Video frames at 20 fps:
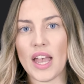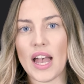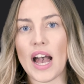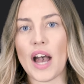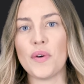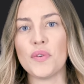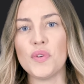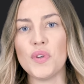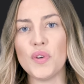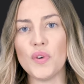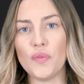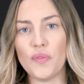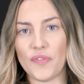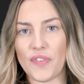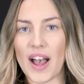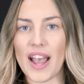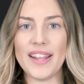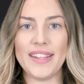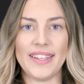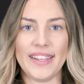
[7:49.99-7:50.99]
How do you
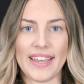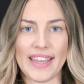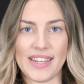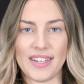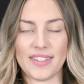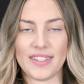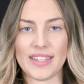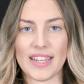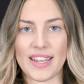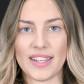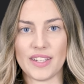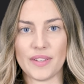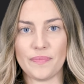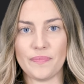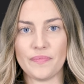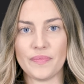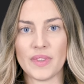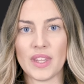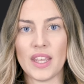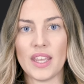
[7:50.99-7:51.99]
fight against it?
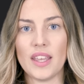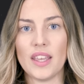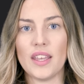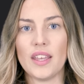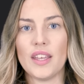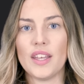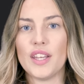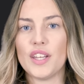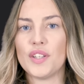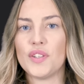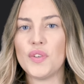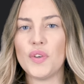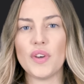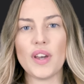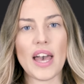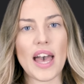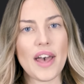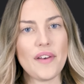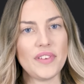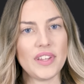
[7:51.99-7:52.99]
Do you
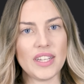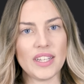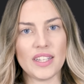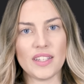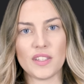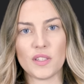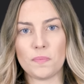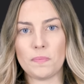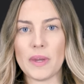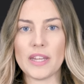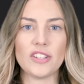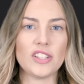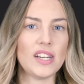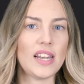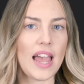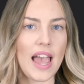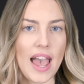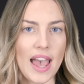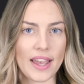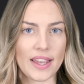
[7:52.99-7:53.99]
have any special
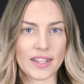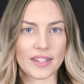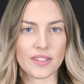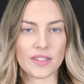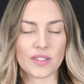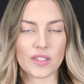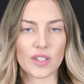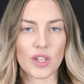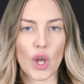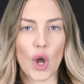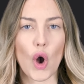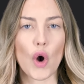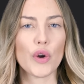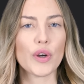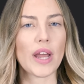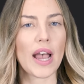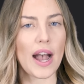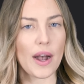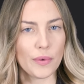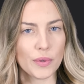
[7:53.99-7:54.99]
hacks
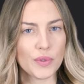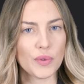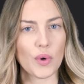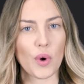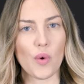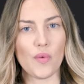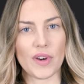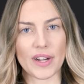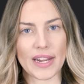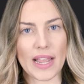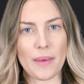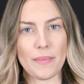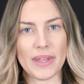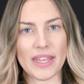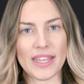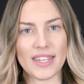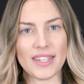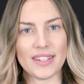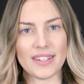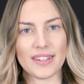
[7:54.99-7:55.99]
on how to overcome
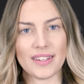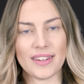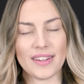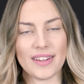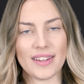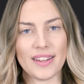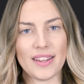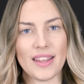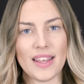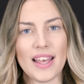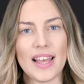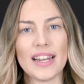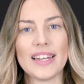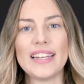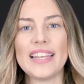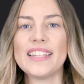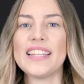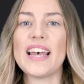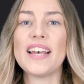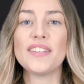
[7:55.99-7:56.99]
it?
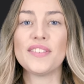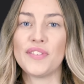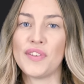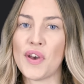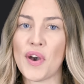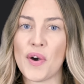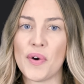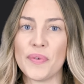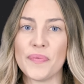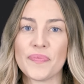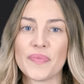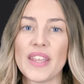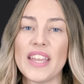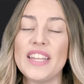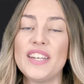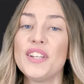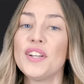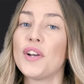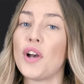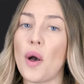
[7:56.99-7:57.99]
Let us know
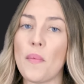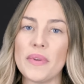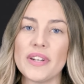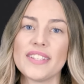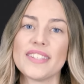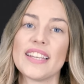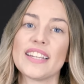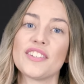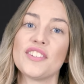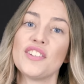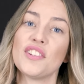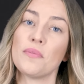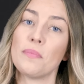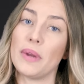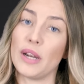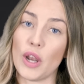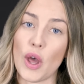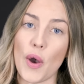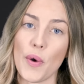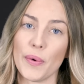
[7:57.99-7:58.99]
in the comment section
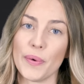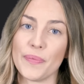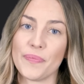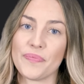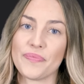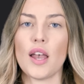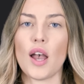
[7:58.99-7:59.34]
below.